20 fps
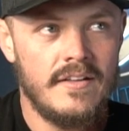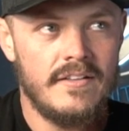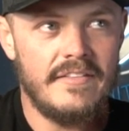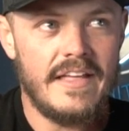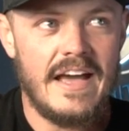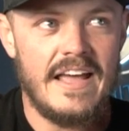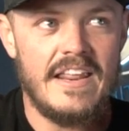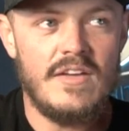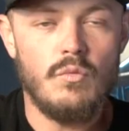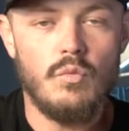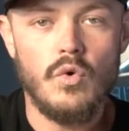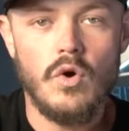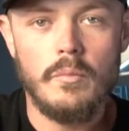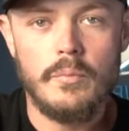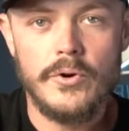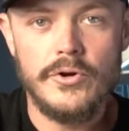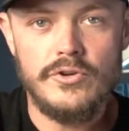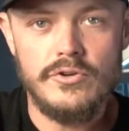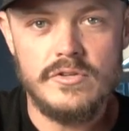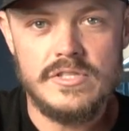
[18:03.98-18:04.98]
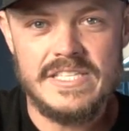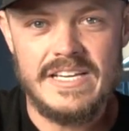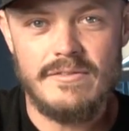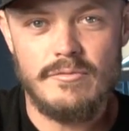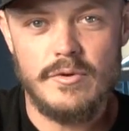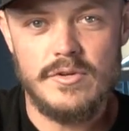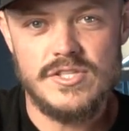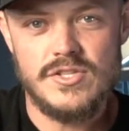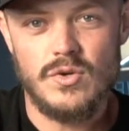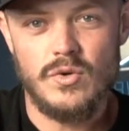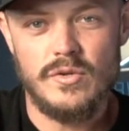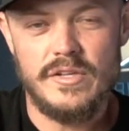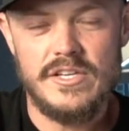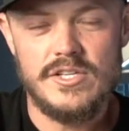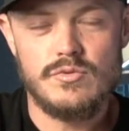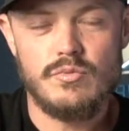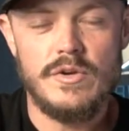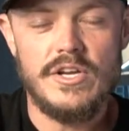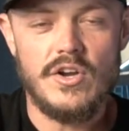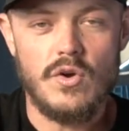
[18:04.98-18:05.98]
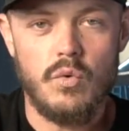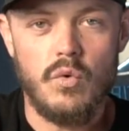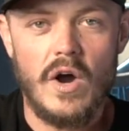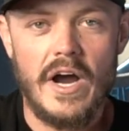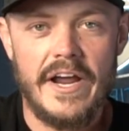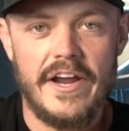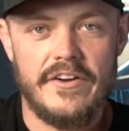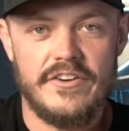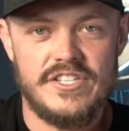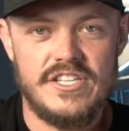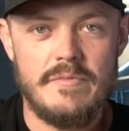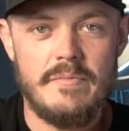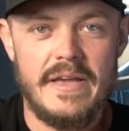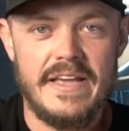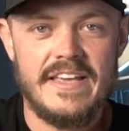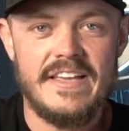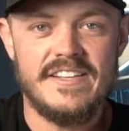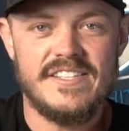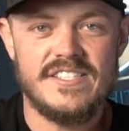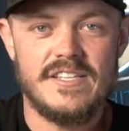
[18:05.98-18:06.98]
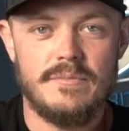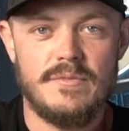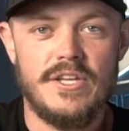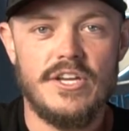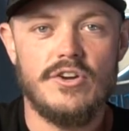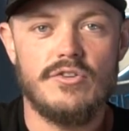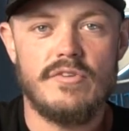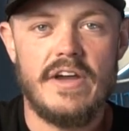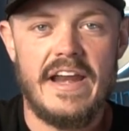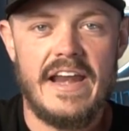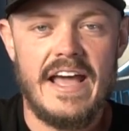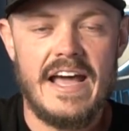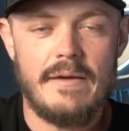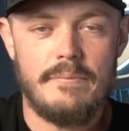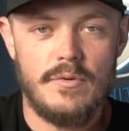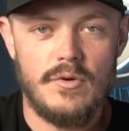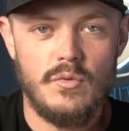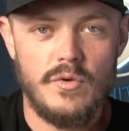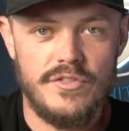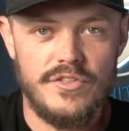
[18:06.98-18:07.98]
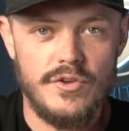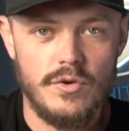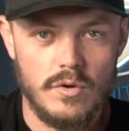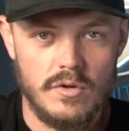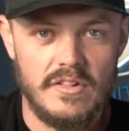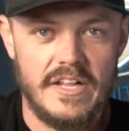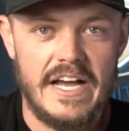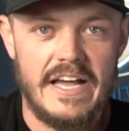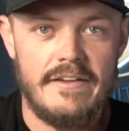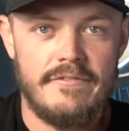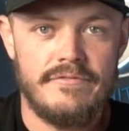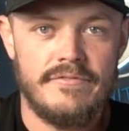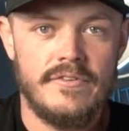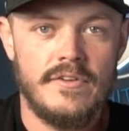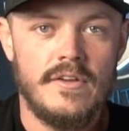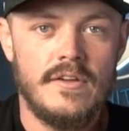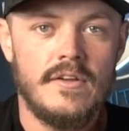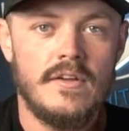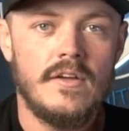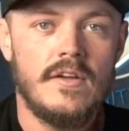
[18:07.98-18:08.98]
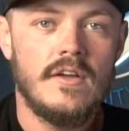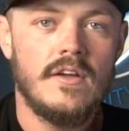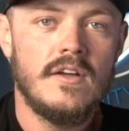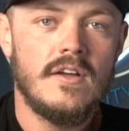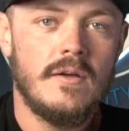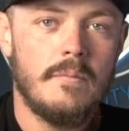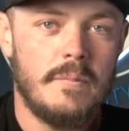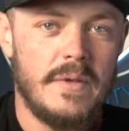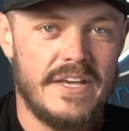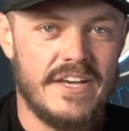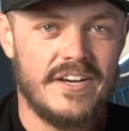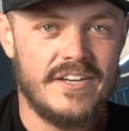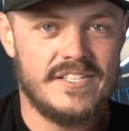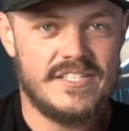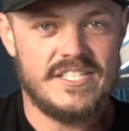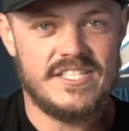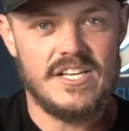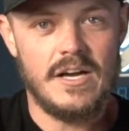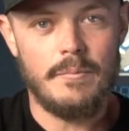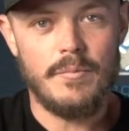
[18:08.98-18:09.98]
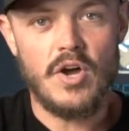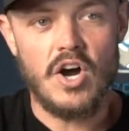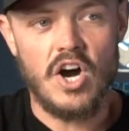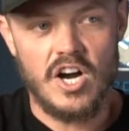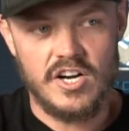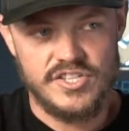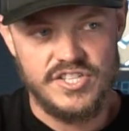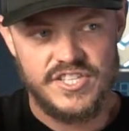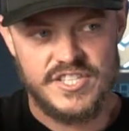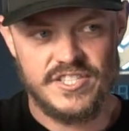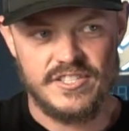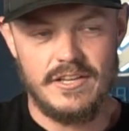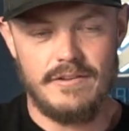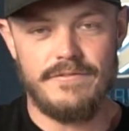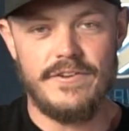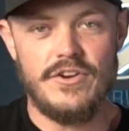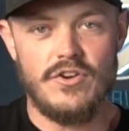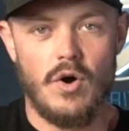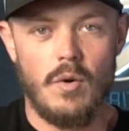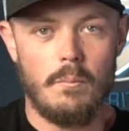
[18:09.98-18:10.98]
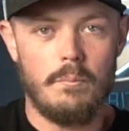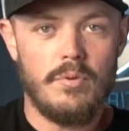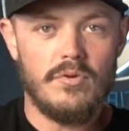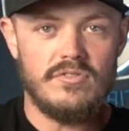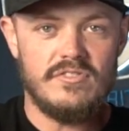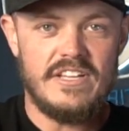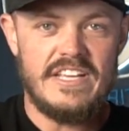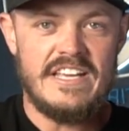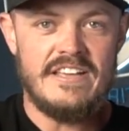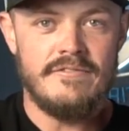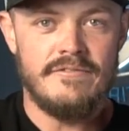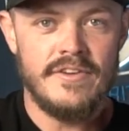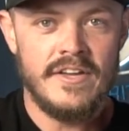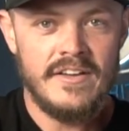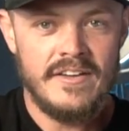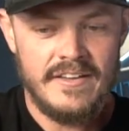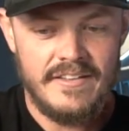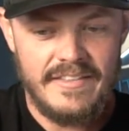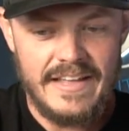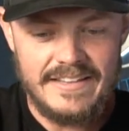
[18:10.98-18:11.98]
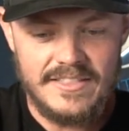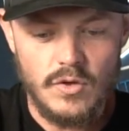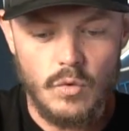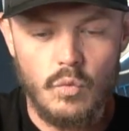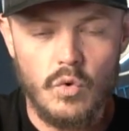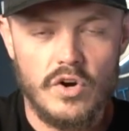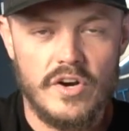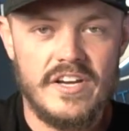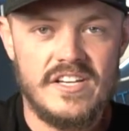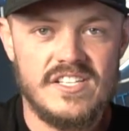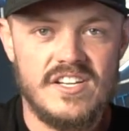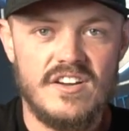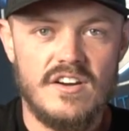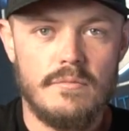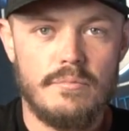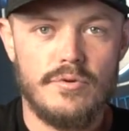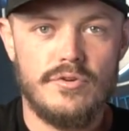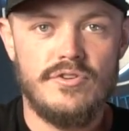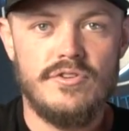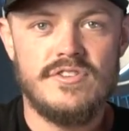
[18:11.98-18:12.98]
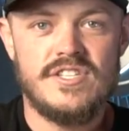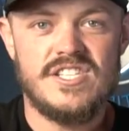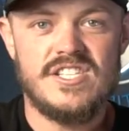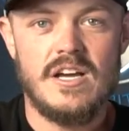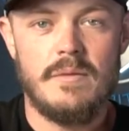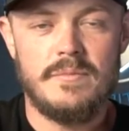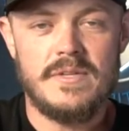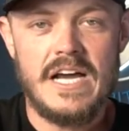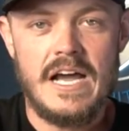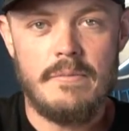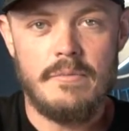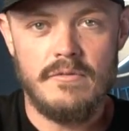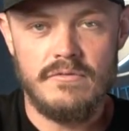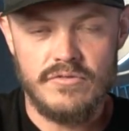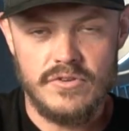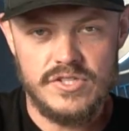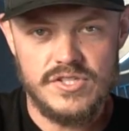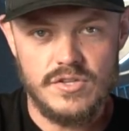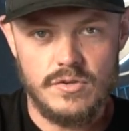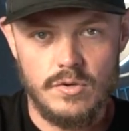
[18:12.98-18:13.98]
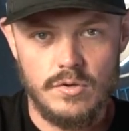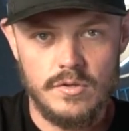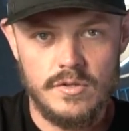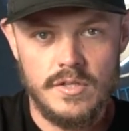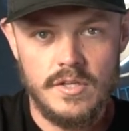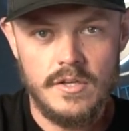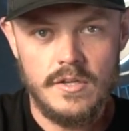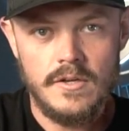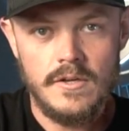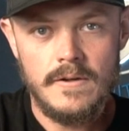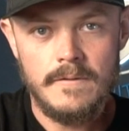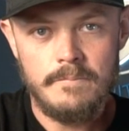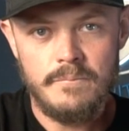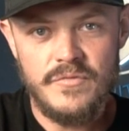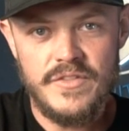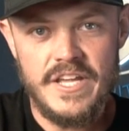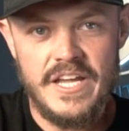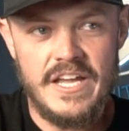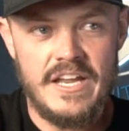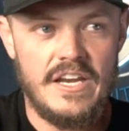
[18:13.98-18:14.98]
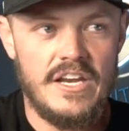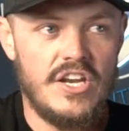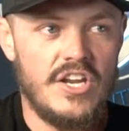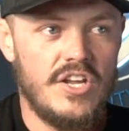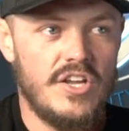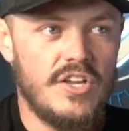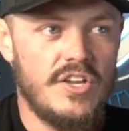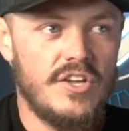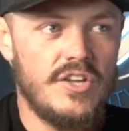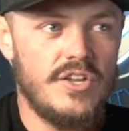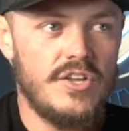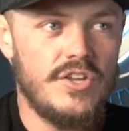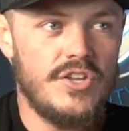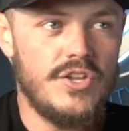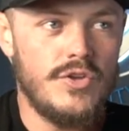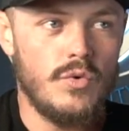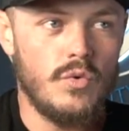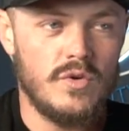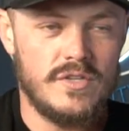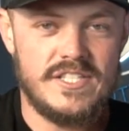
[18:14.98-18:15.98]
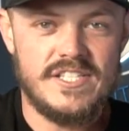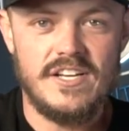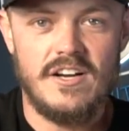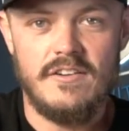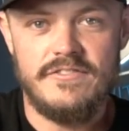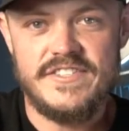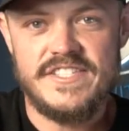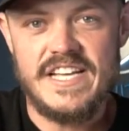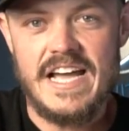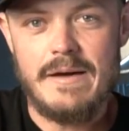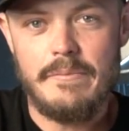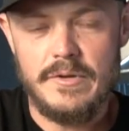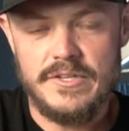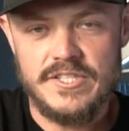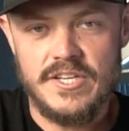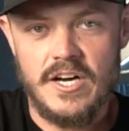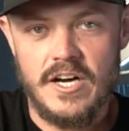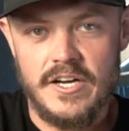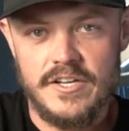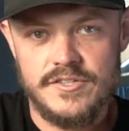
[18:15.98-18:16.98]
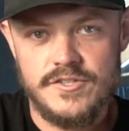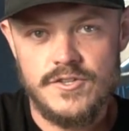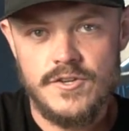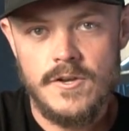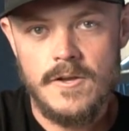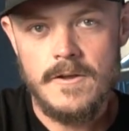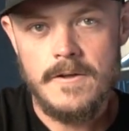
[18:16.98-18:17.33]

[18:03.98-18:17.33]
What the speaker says: that it will produce a result is required to making something great happen with your life. Because subconsciously, if you don't believe that the work is going to produce some type of result, then you will self-sabotage,